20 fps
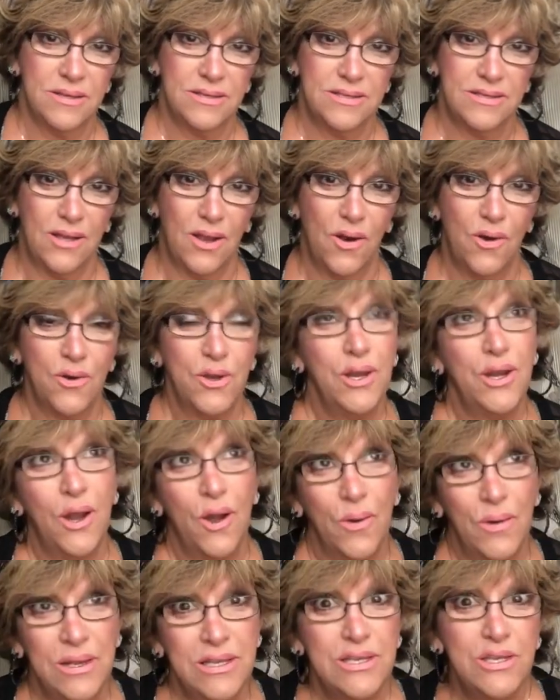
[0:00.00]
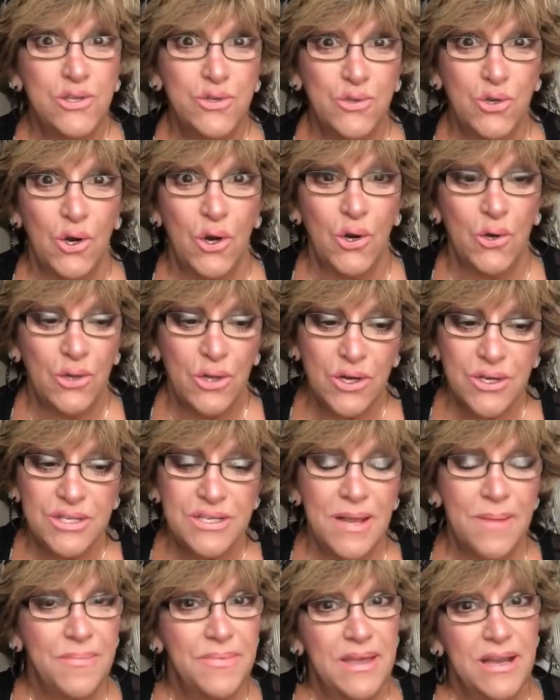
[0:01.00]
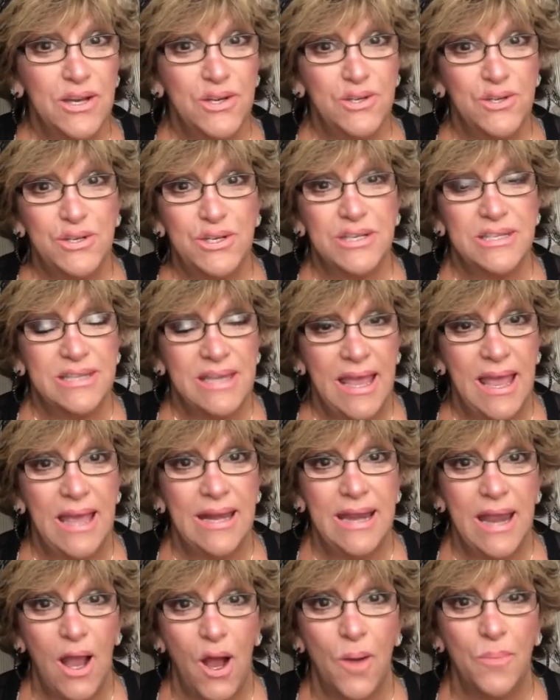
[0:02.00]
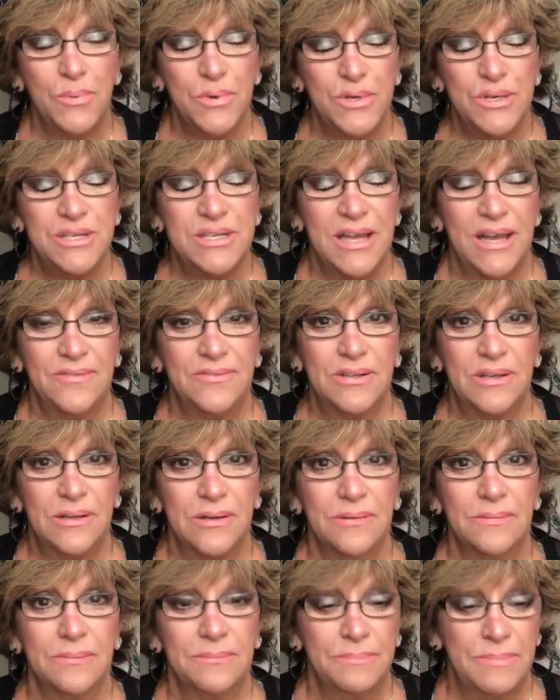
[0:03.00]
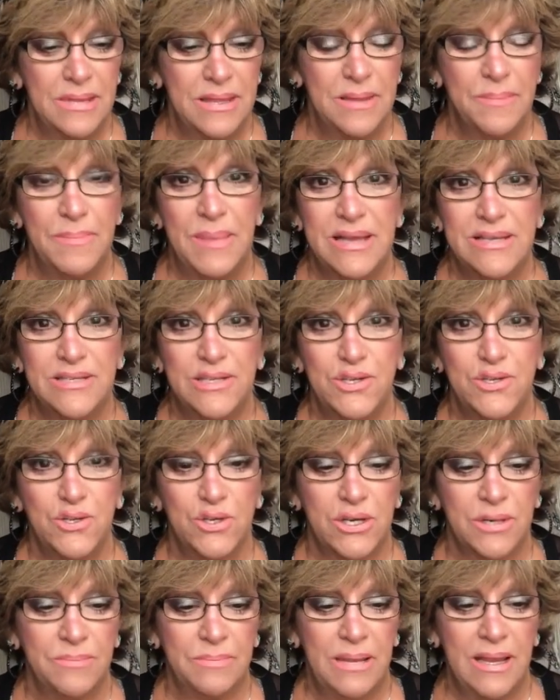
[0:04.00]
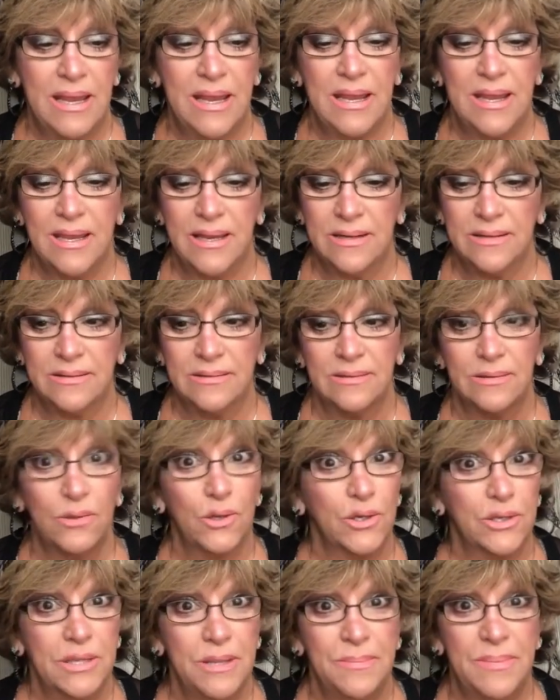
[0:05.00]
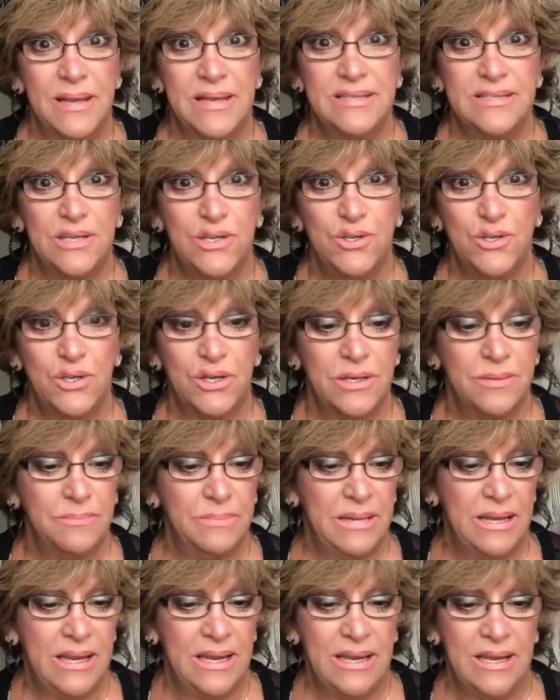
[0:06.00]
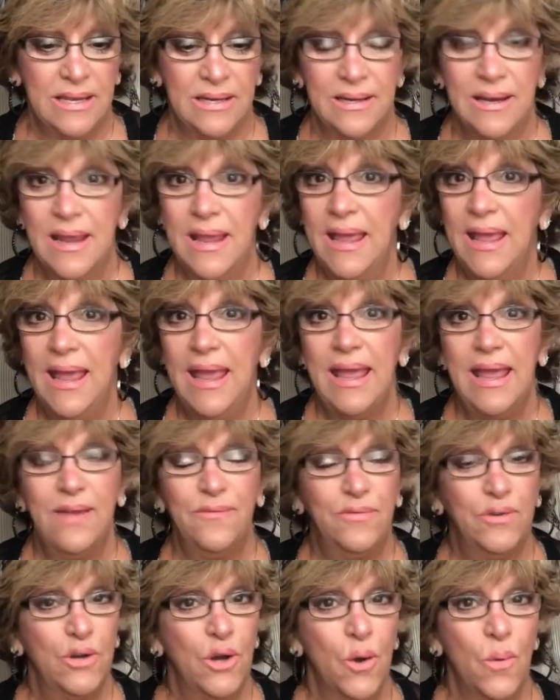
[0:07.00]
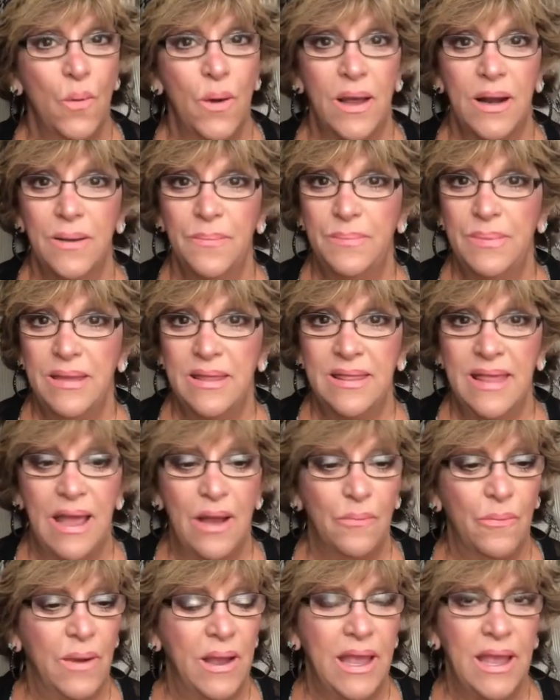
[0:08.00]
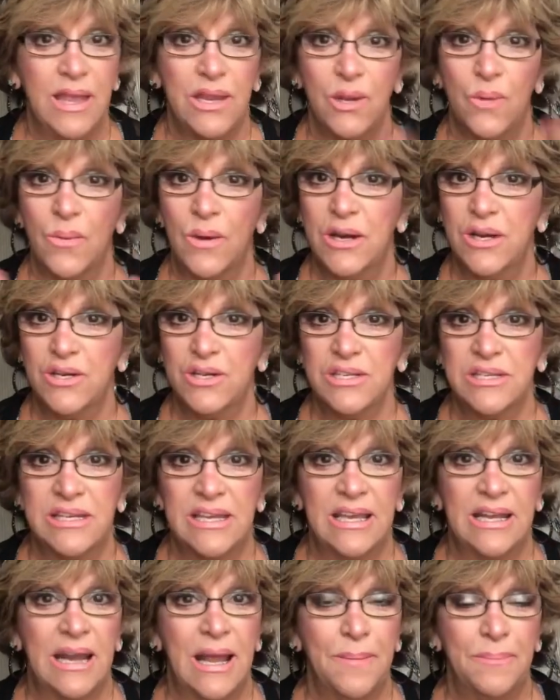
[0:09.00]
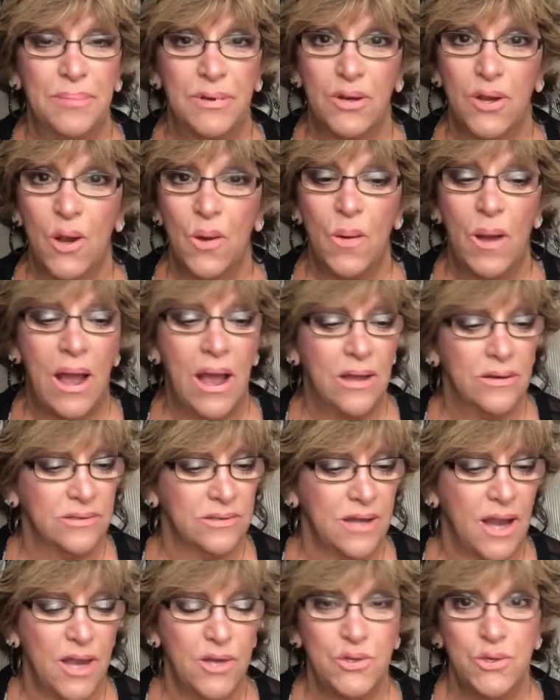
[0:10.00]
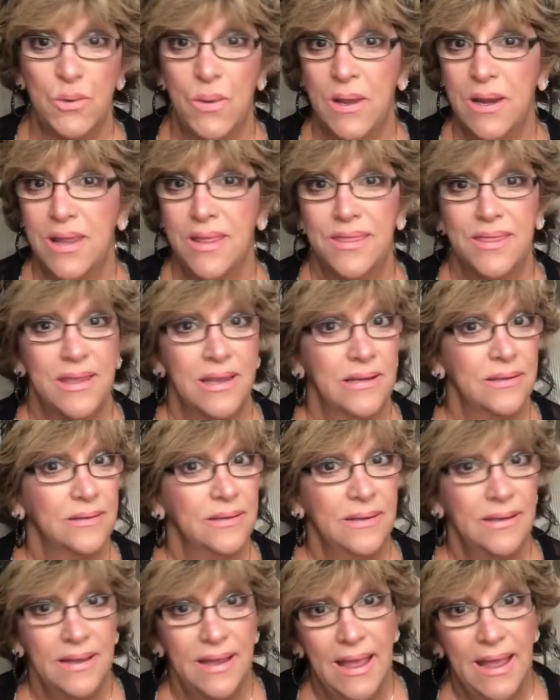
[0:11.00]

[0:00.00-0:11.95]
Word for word: So, you know, it's true. There's some things you just can't help. You just have to be the best that you can be and look the best that you can be. And, hey, if you don't want to be that way and you want to just get up and go out and not do anything,